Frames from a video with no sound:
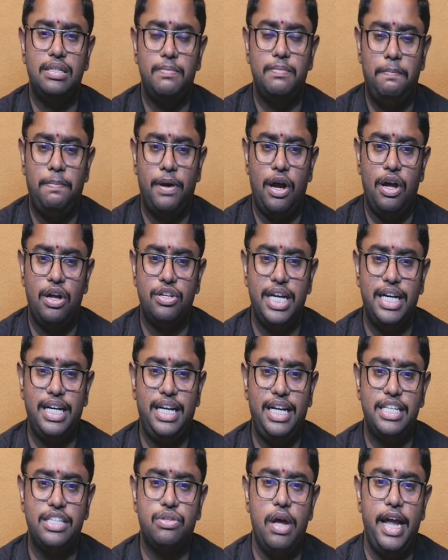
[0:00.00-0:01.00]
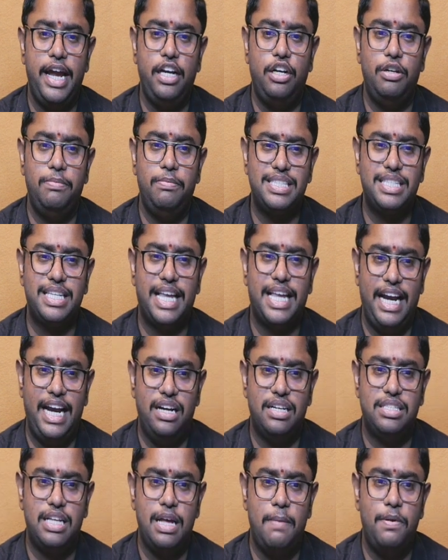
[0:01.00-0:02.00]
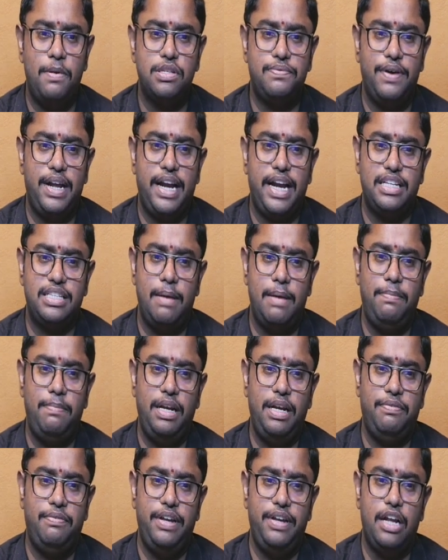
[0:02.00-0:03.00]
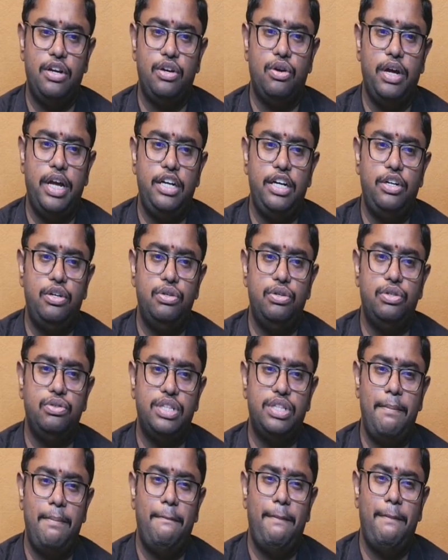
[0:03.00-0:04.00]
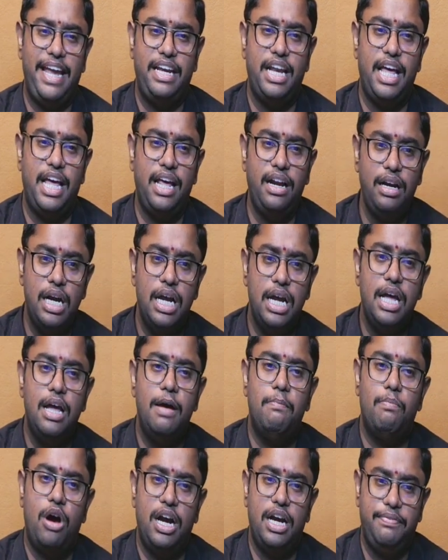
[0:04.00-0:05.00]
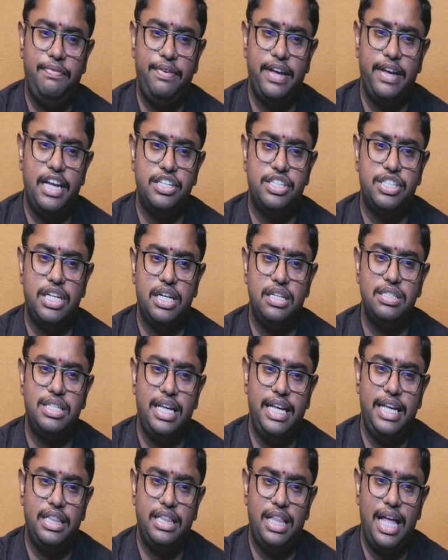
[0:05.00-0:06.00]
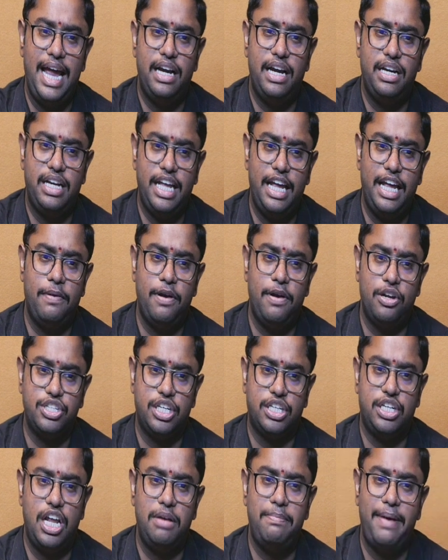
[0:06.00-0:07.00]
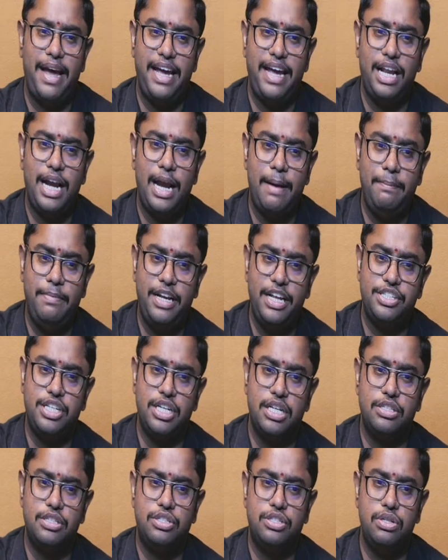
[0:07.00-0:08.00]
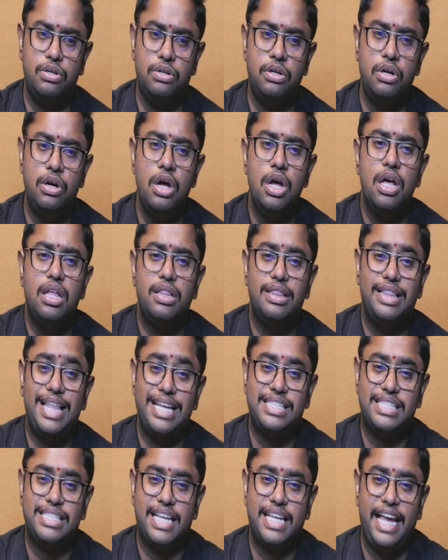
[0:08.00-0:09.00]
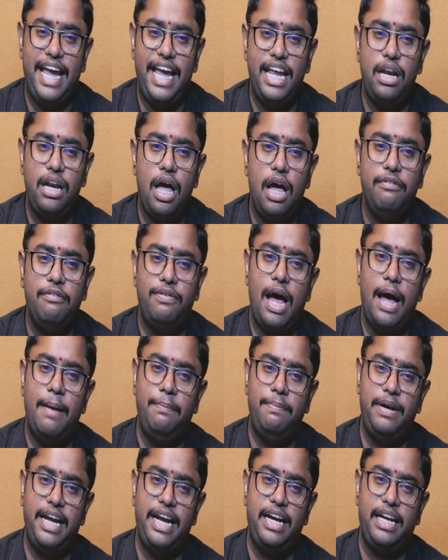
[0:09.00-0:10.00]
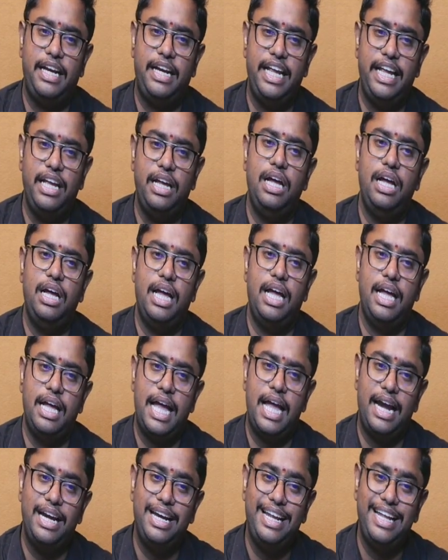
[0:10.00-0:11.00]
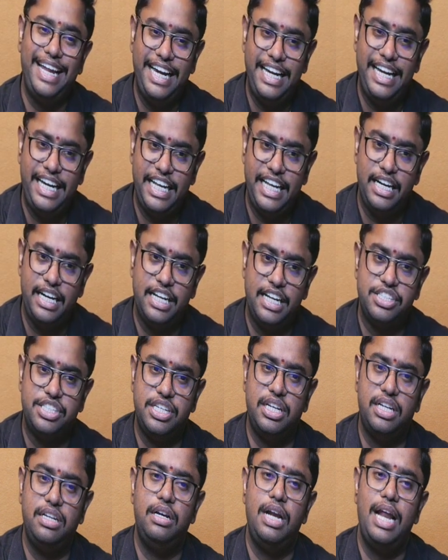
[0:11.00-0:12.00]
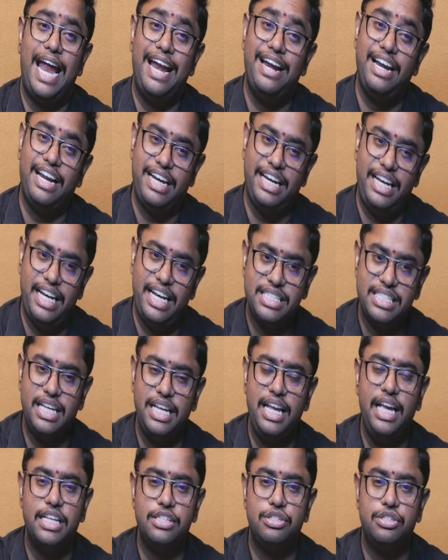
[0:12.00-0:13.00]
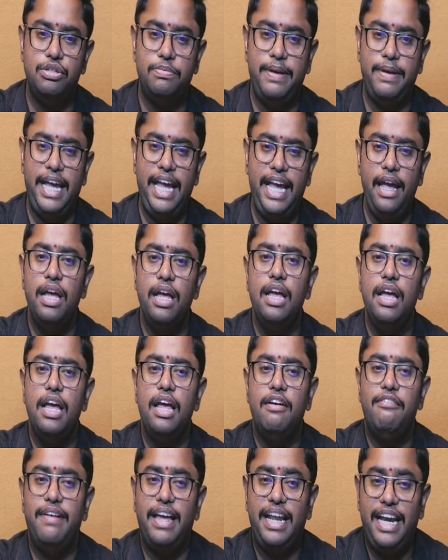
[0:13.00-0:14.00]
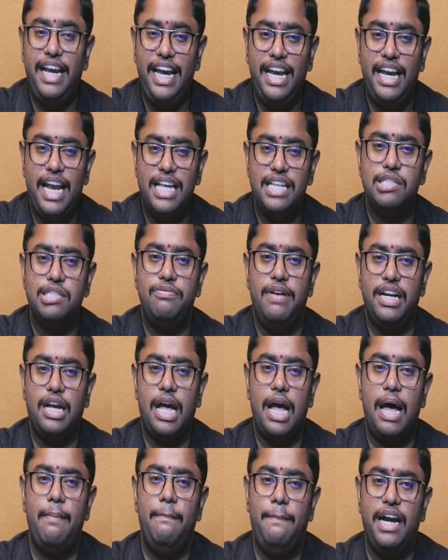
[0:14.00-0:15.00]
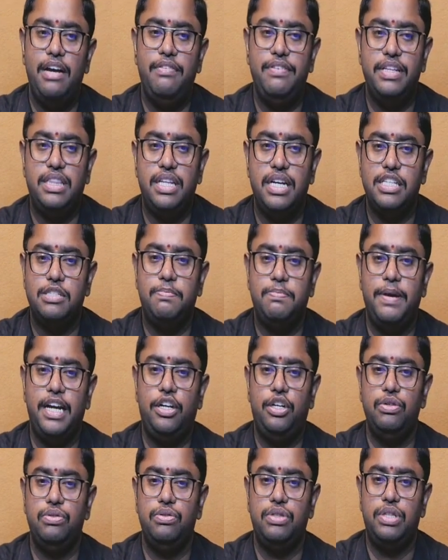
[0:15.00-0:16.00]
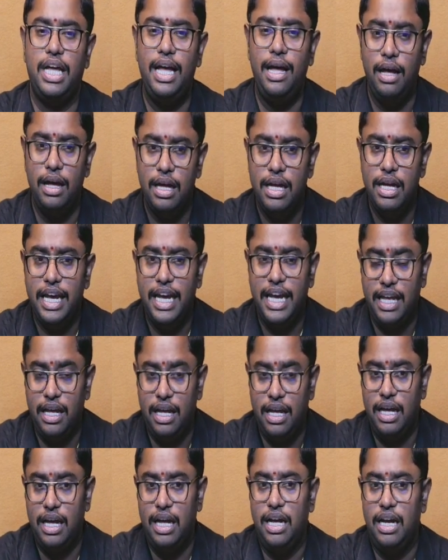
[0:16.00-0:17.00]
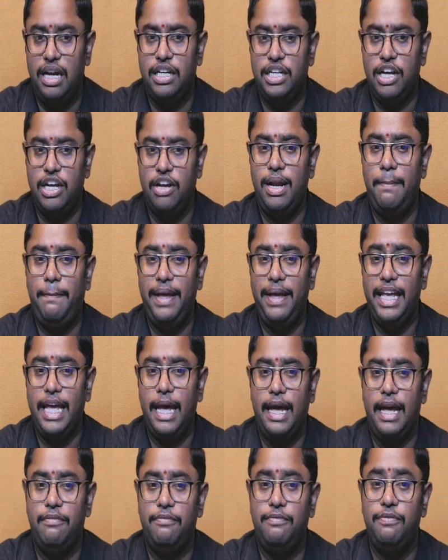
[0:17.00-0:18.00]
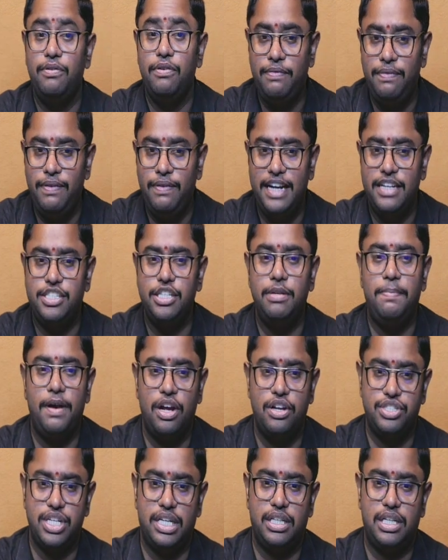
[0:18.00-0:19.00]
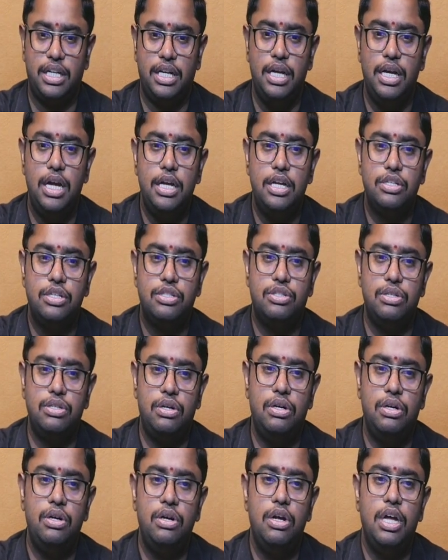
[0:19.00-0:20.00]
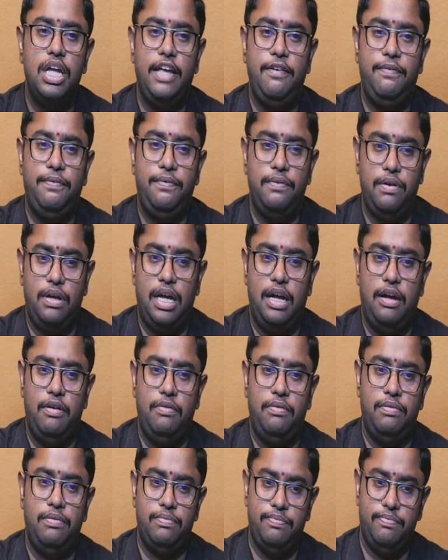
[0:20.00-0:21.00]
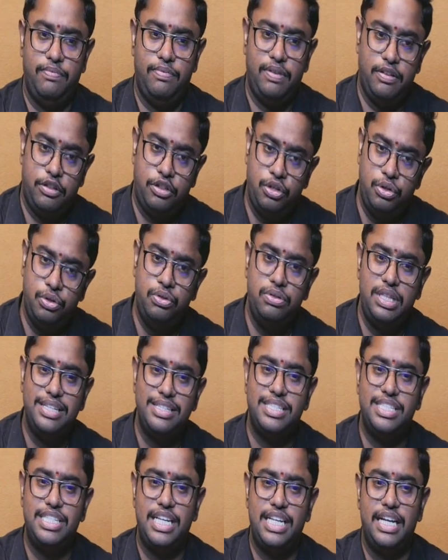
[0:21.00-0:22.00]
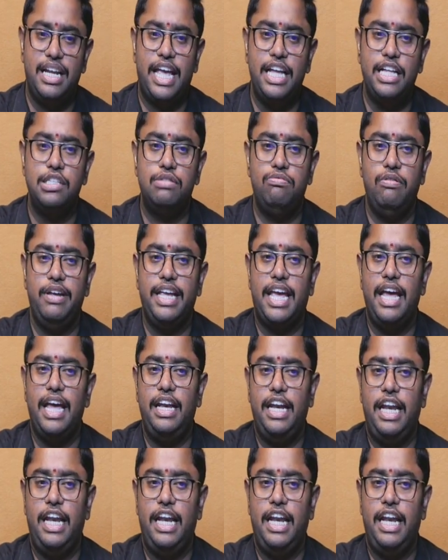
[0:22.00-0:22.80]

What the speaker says: project is going to be scaled. Suppose for example, if we are going to do the minor modifications in the entire project or minor updations, so the scale of updating and integration and releasing is to be very less when compared with respect to the developing a full-fledged project. So if through this Jenkins we can